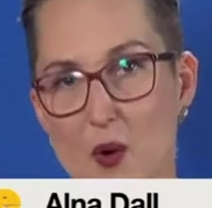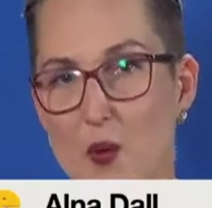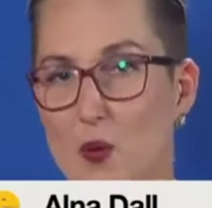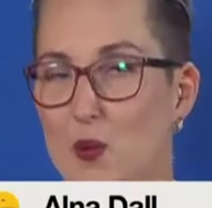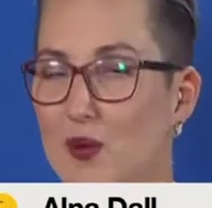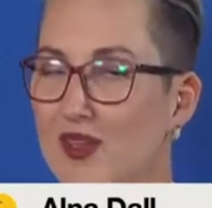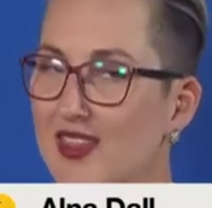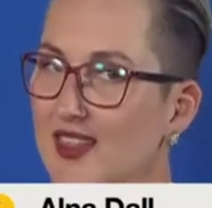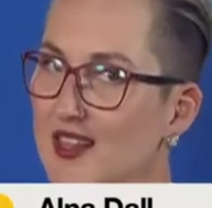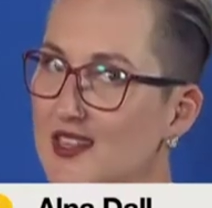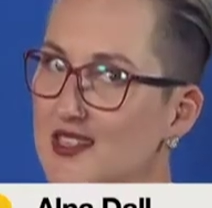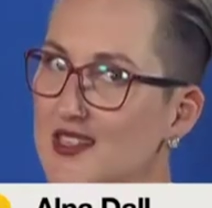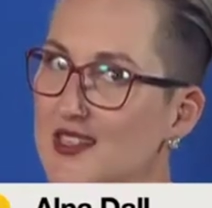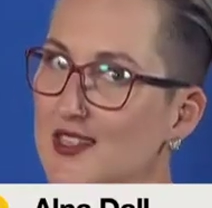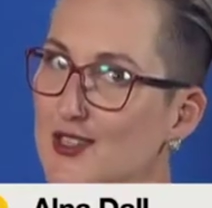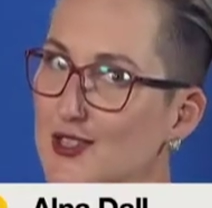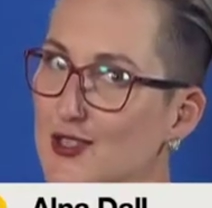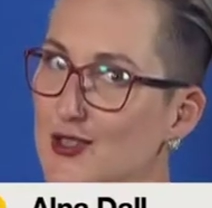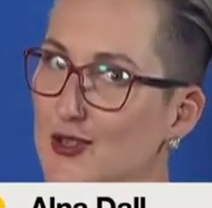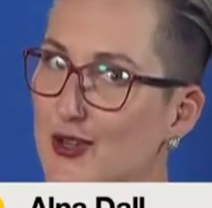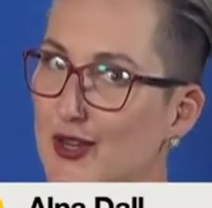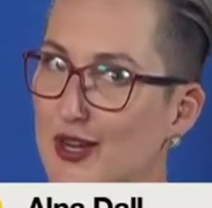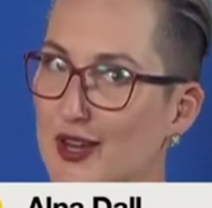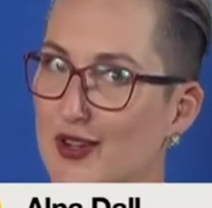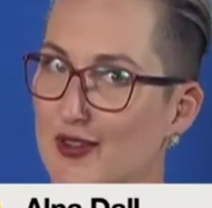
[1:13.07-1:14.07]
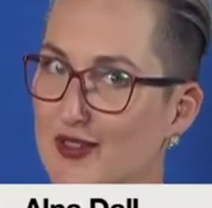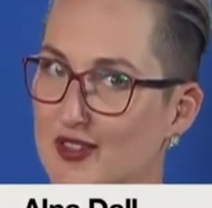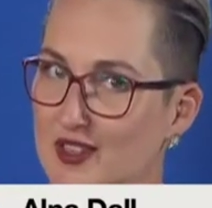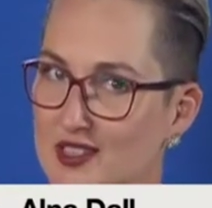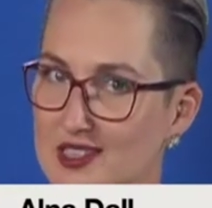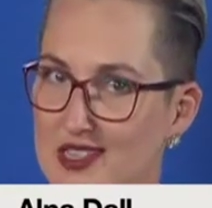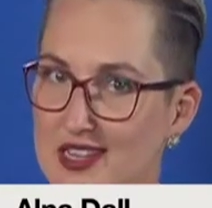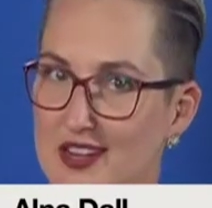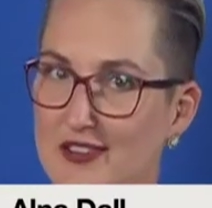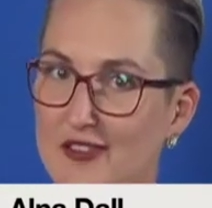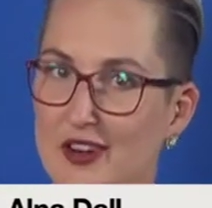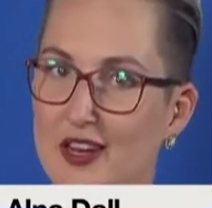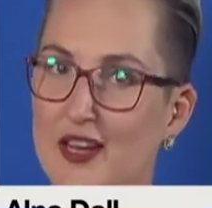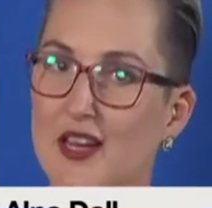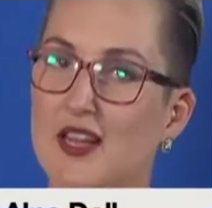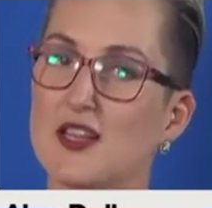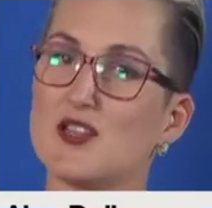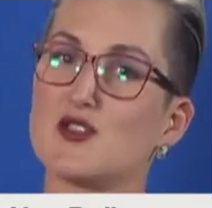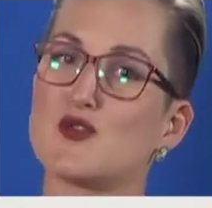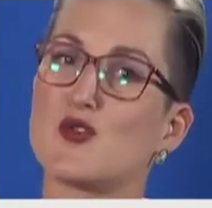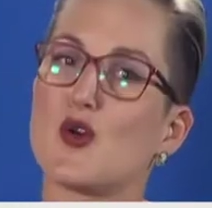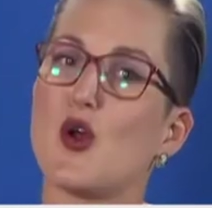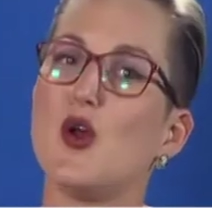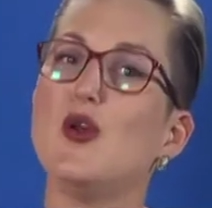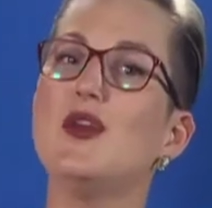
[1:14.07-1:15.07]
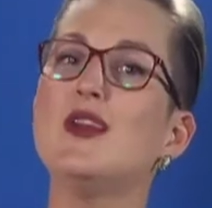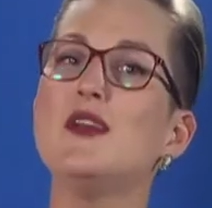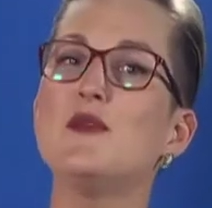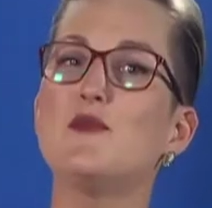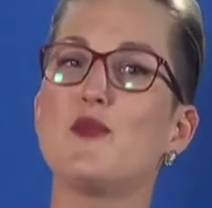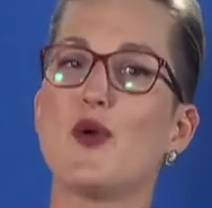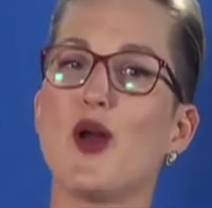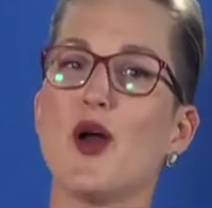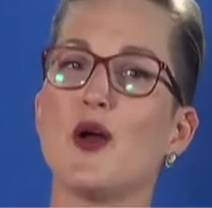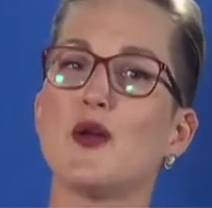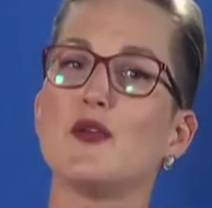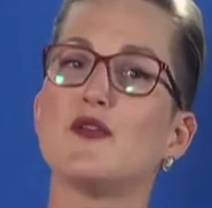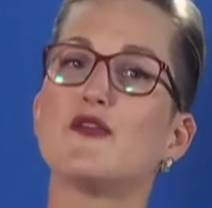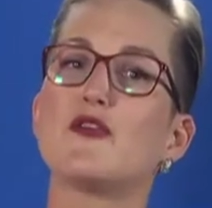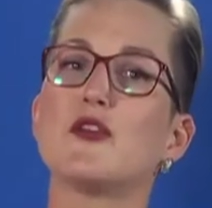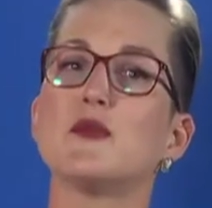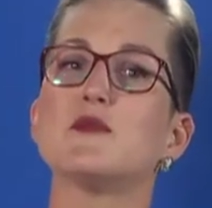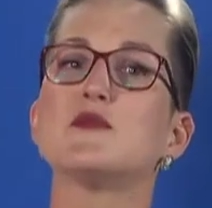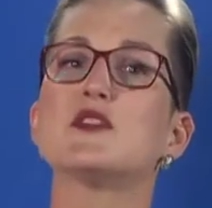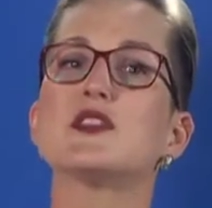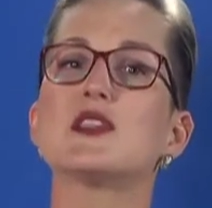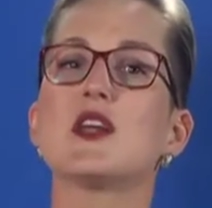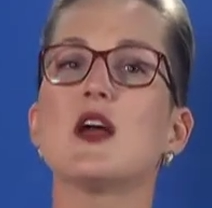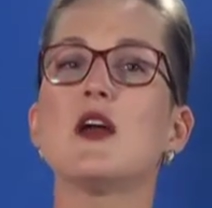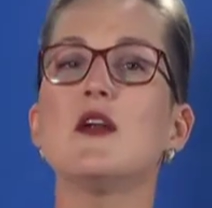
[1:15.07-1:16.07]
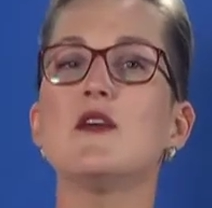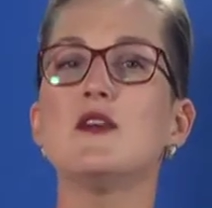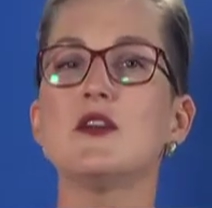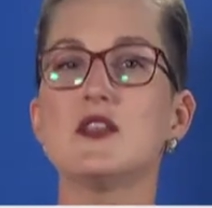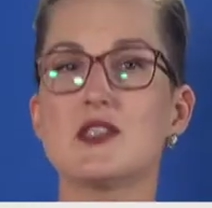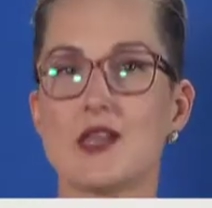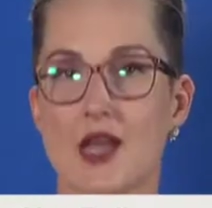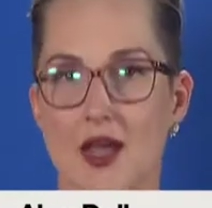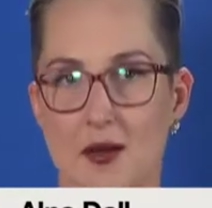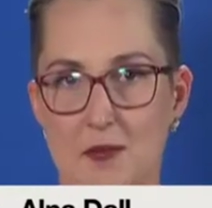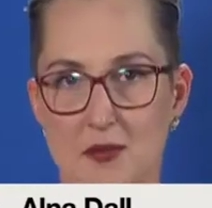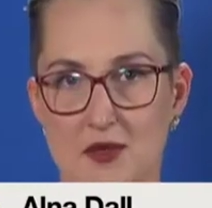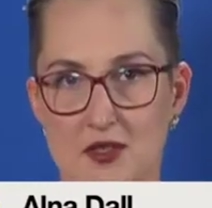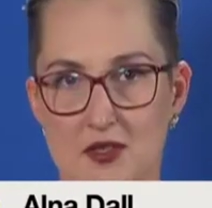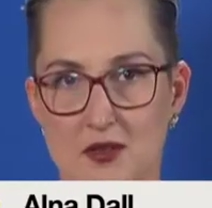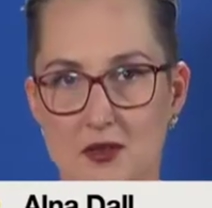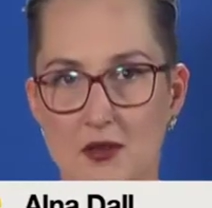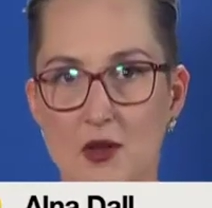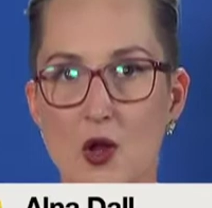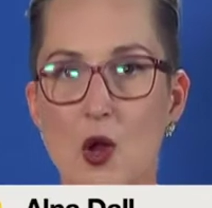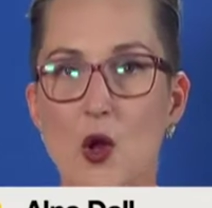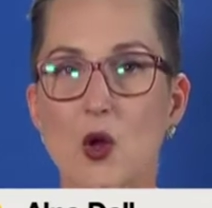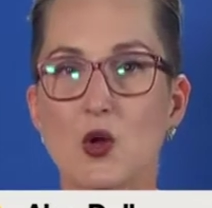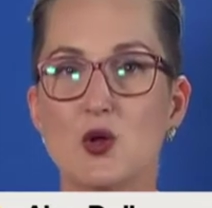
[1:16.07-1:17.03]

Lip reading: With us in studio this evening is Roland Brown from Cirrus Capital,